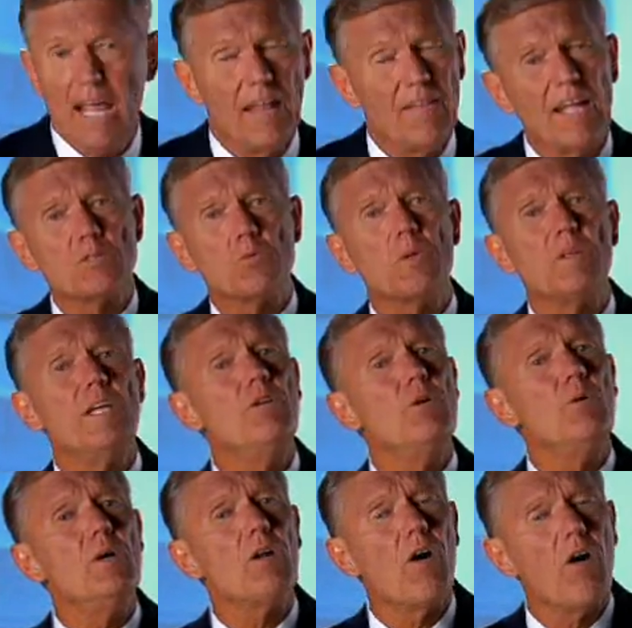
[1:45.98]
And that's what they
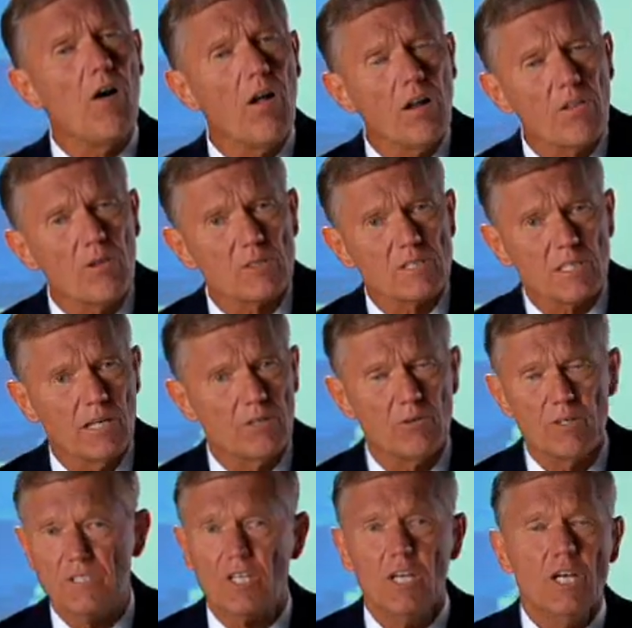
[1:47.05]
do in all of those
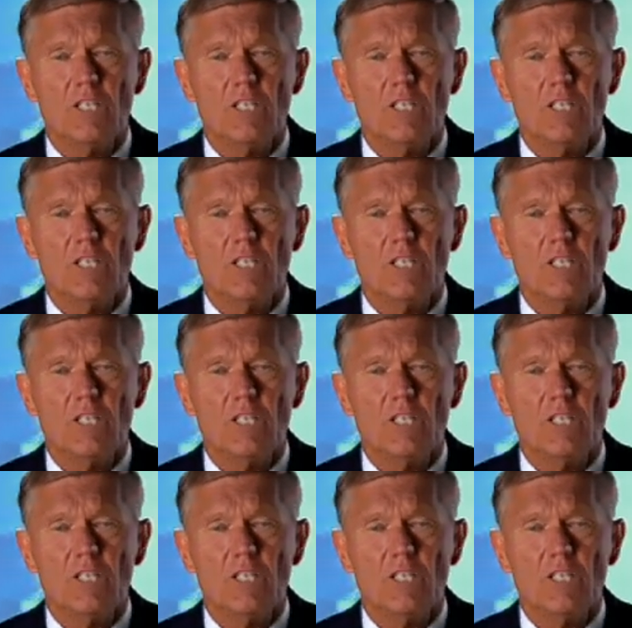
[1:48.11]
countries.